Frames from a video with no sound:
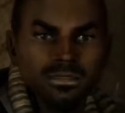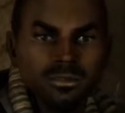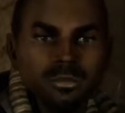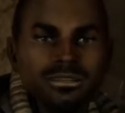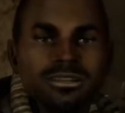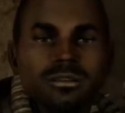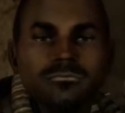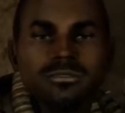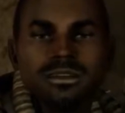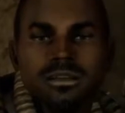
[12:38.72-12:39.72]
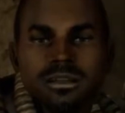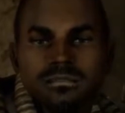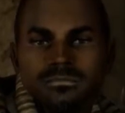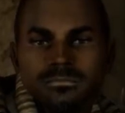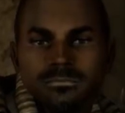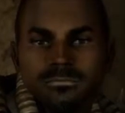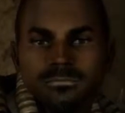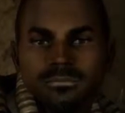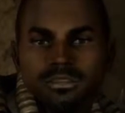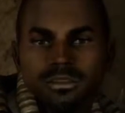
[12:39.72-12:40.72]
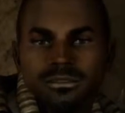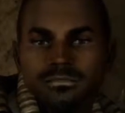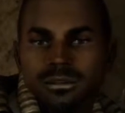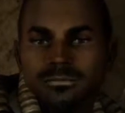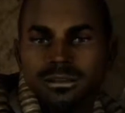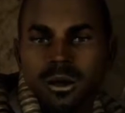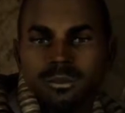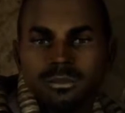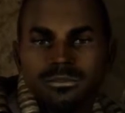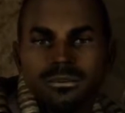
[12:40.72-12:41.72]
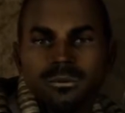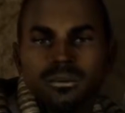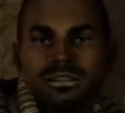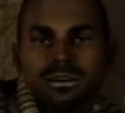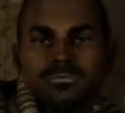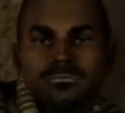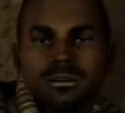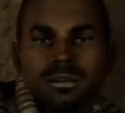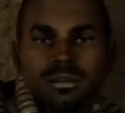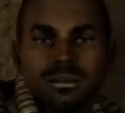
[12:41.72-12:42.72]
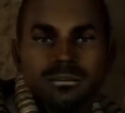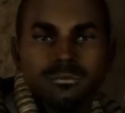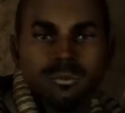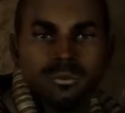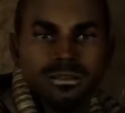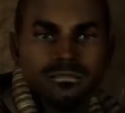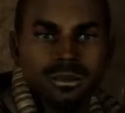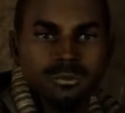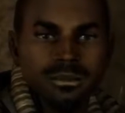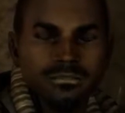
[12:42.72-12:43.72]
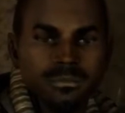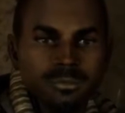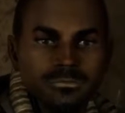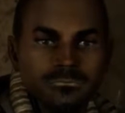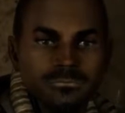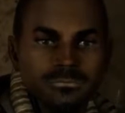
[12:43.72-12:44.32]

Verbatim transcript: Don't kill him yourself. Just find out where he's holed up, and I won't have to wait for him.